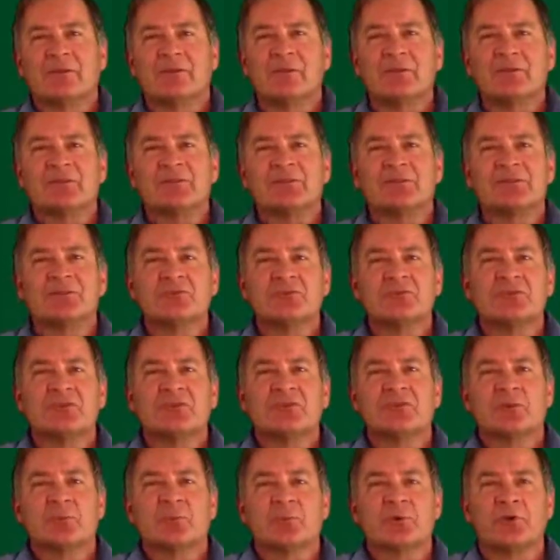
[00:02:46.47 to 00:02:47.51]
low resolution
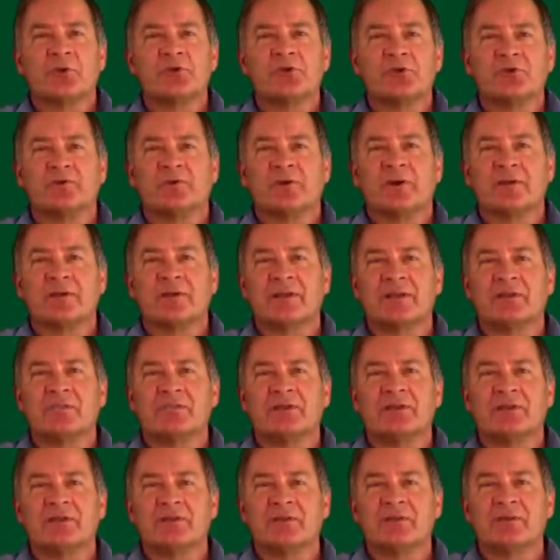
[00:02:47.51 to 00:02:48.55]
and compression of online
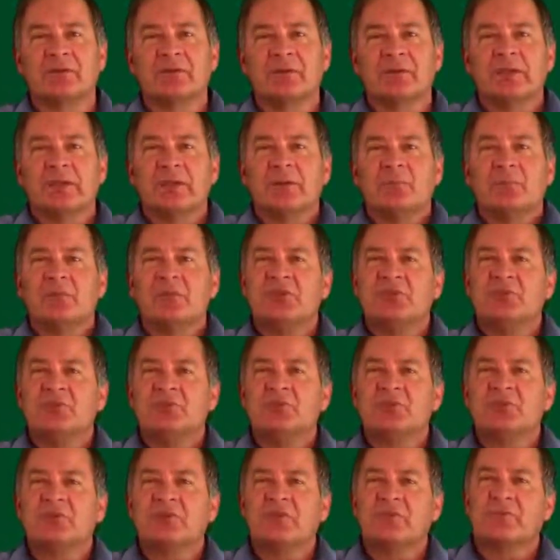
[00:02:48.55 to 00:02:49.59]
video means you
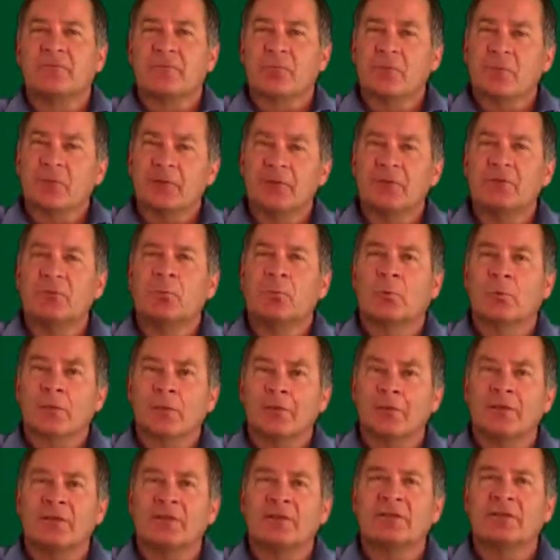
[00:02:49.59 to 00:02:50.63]
should avoid
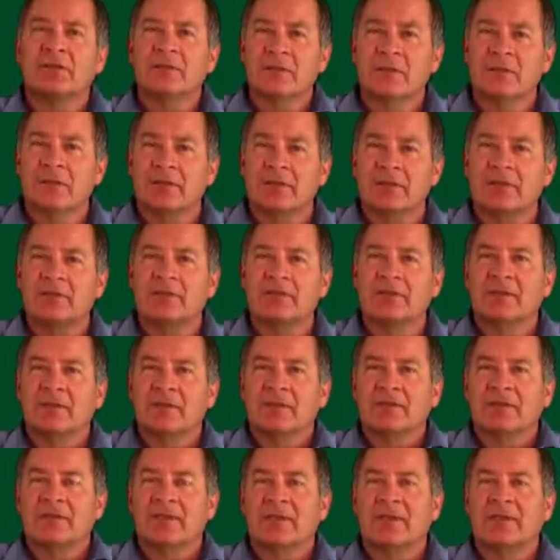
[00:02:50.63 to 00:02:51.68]
wearing clothing
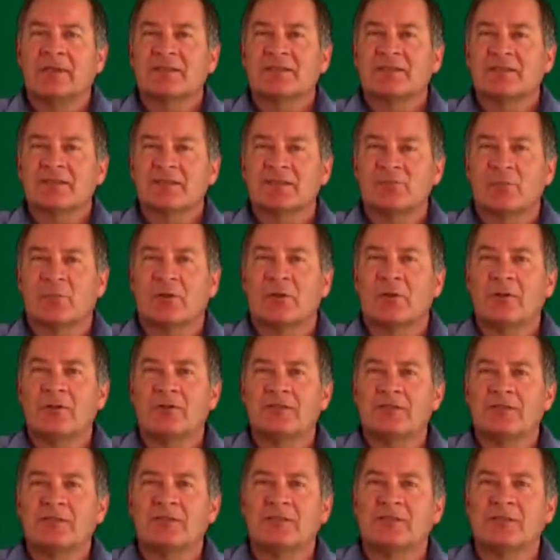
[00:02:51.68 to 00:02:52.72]
that has small
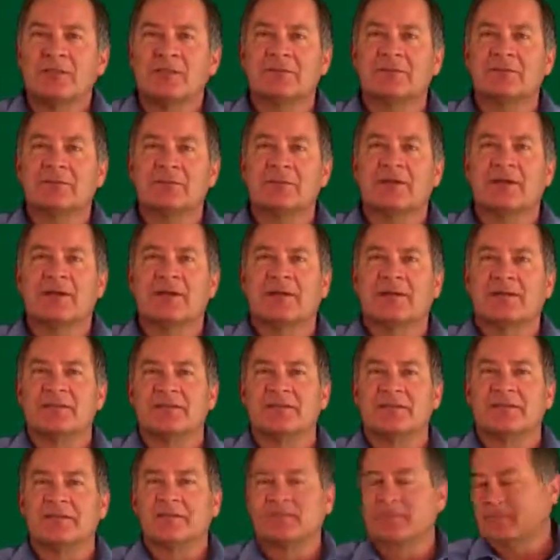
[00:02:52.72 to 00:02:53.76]
detail or
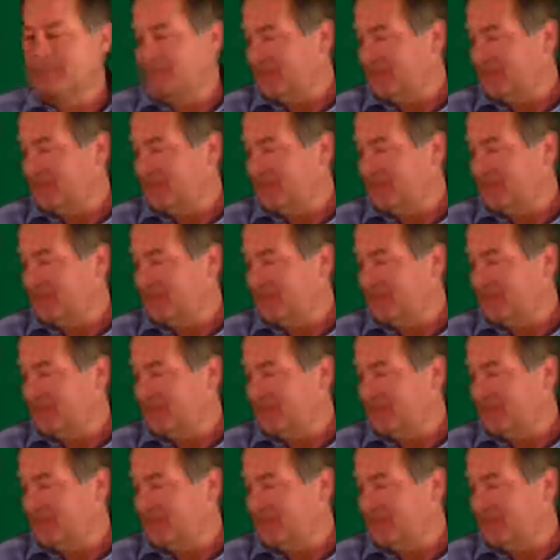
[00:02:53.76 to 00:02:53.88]
lines.